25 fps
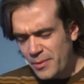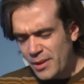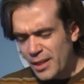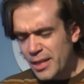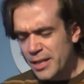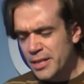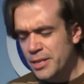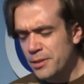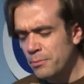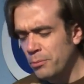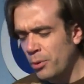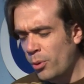
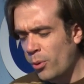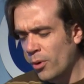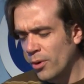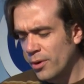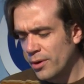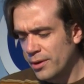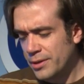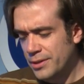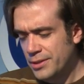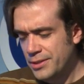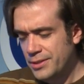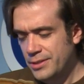
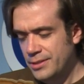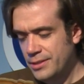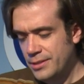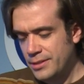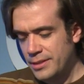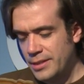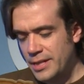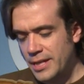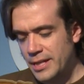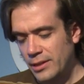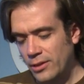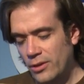important
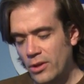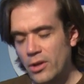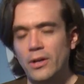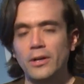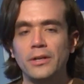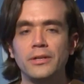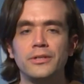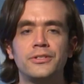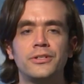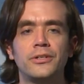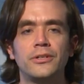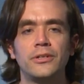in
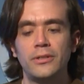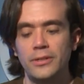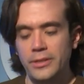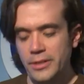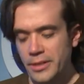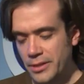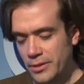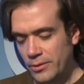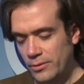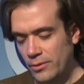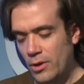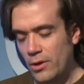long-term,
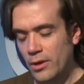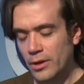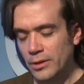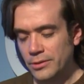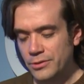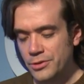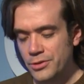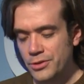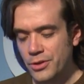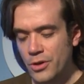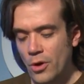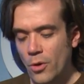you know,
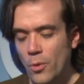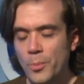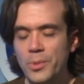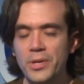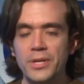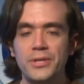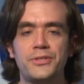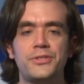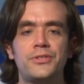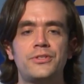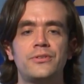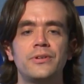long-scope
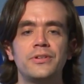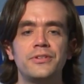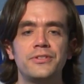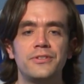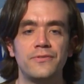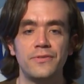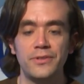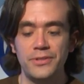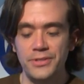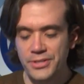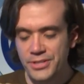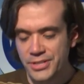histories
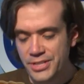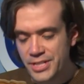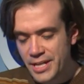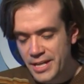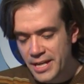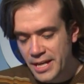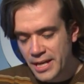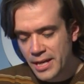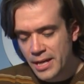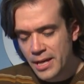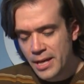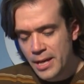of the
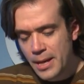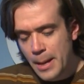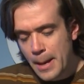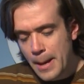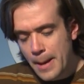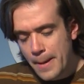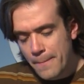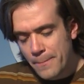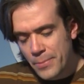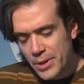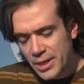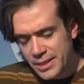city,
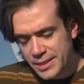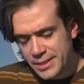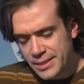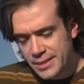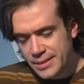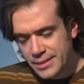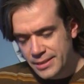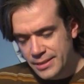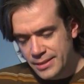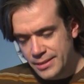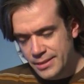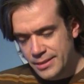
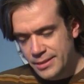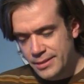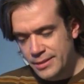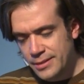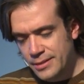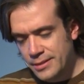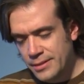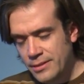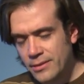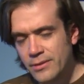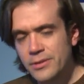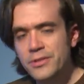but
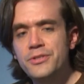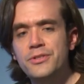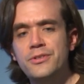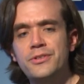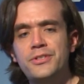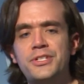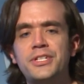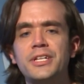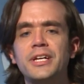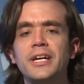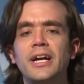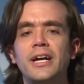they're
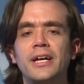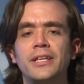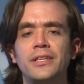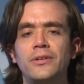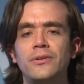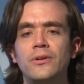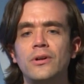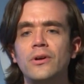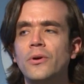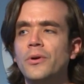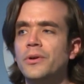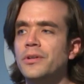interesting on
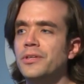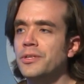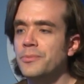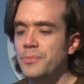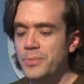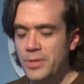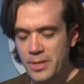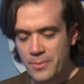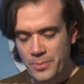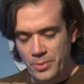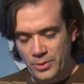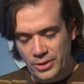their own, and the
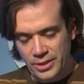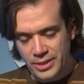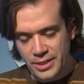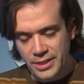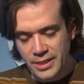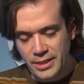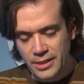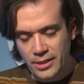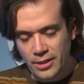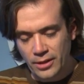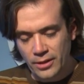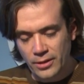people
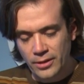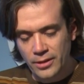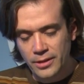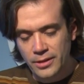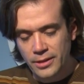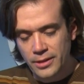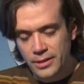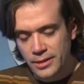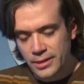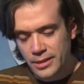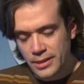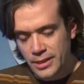in here
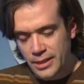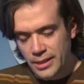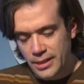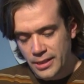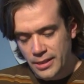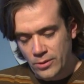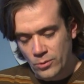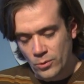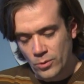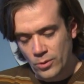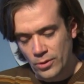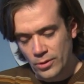
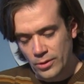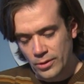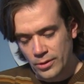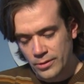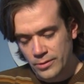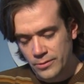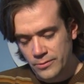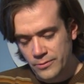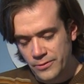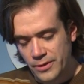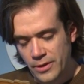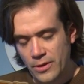uh, were
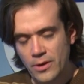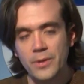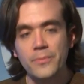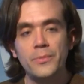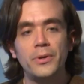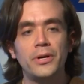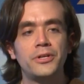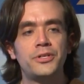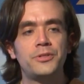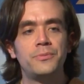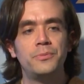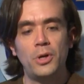very
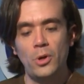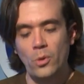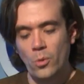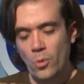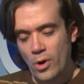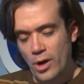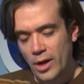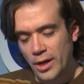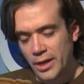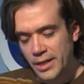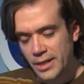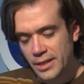much
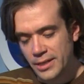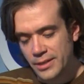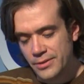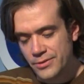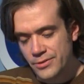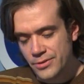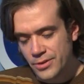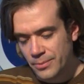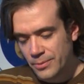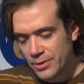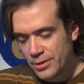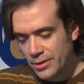
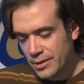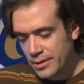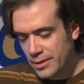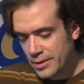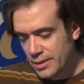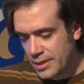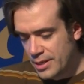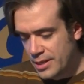Milwaukeeans. So I'm going to